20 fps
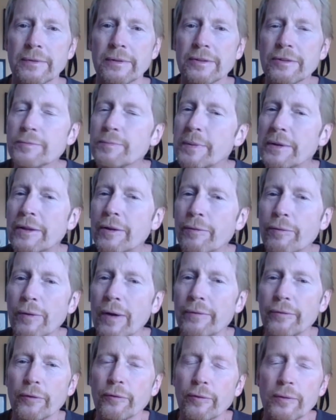It's been there
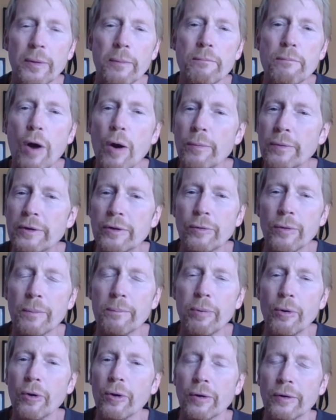forever. From the moment you were
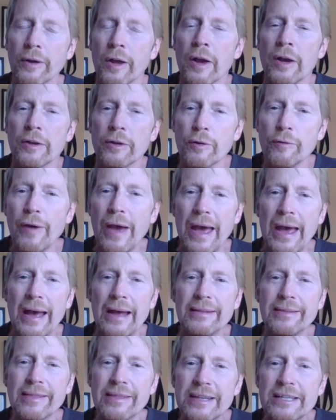born, you've
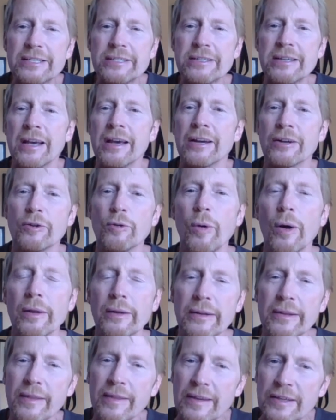had this
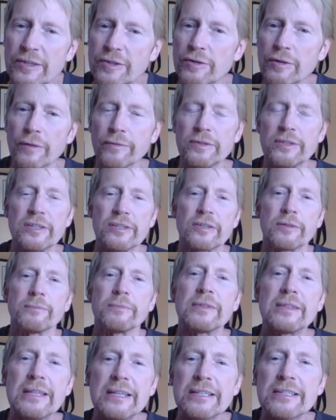quality, this nervous
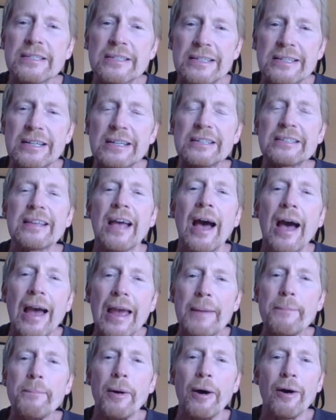system, this
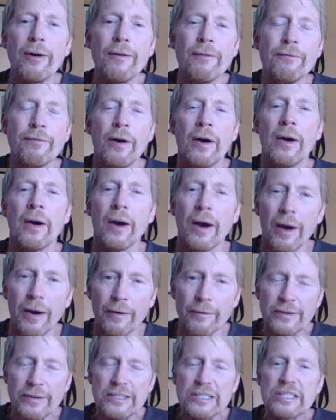type of
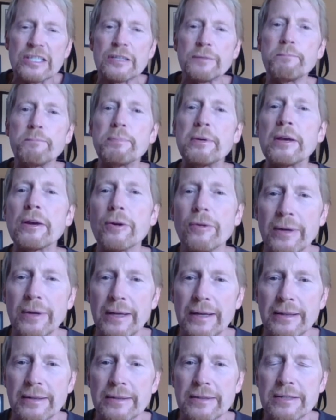
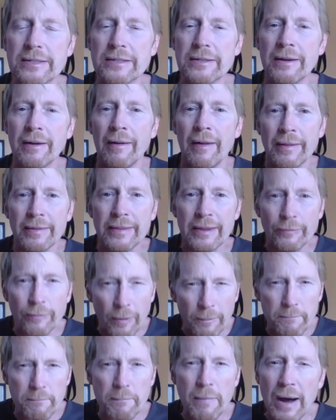experience that
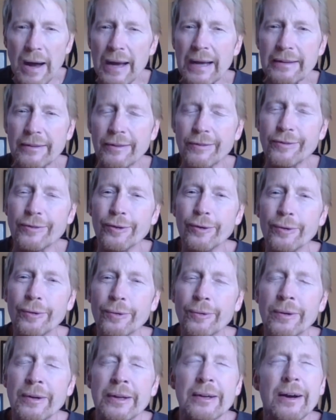reminds
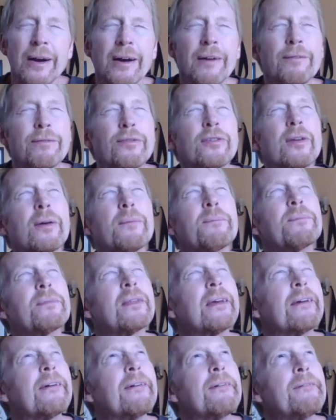you of something.